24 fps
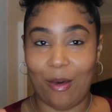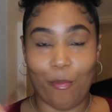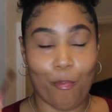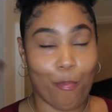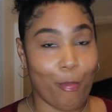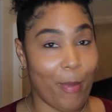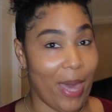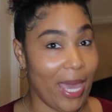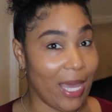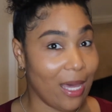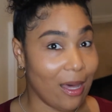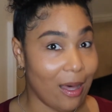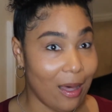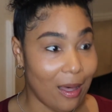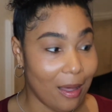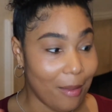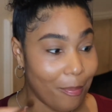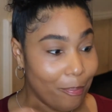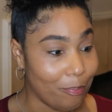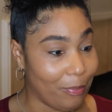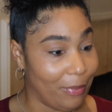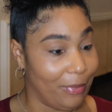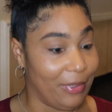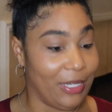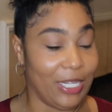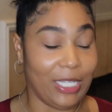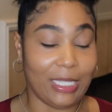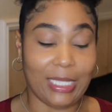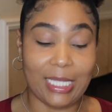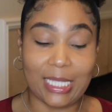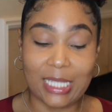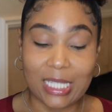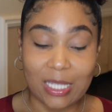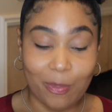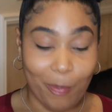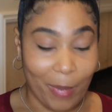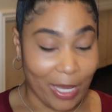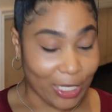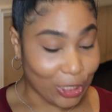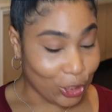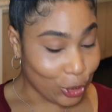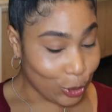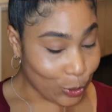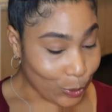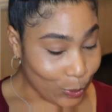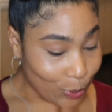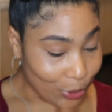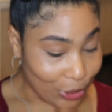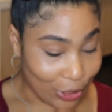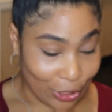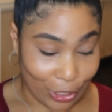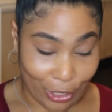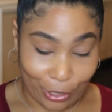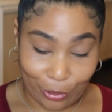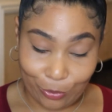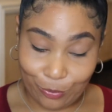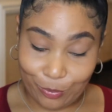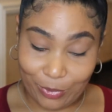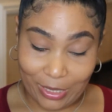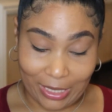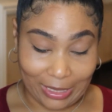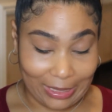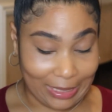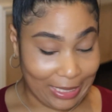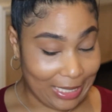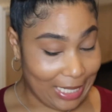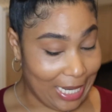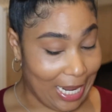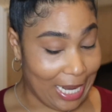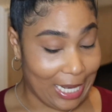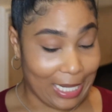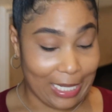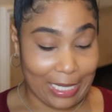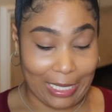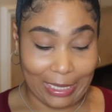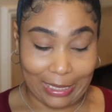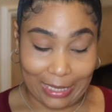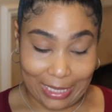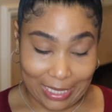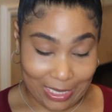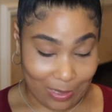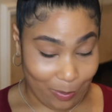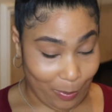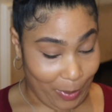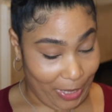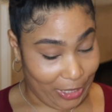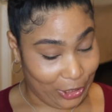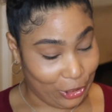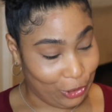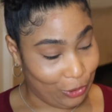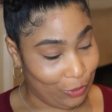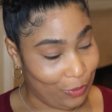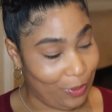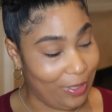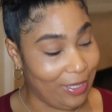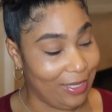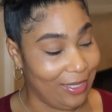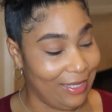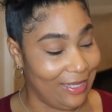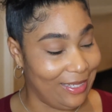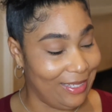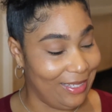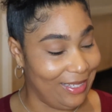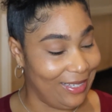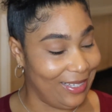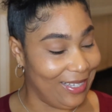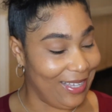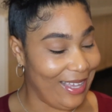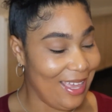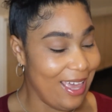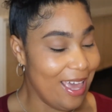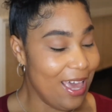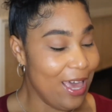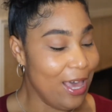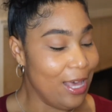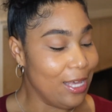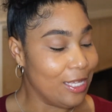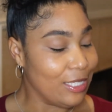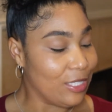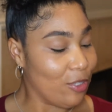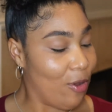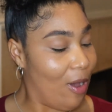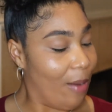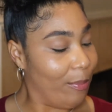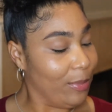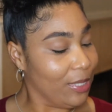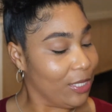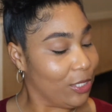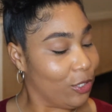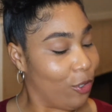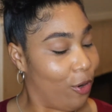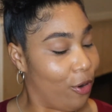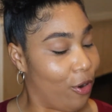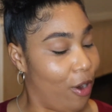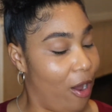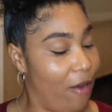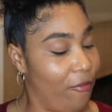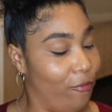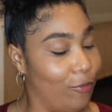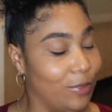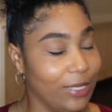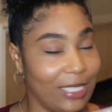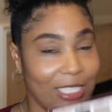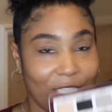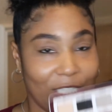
makeup, nothing special, you know, nothing special. So I'm gonna start off with the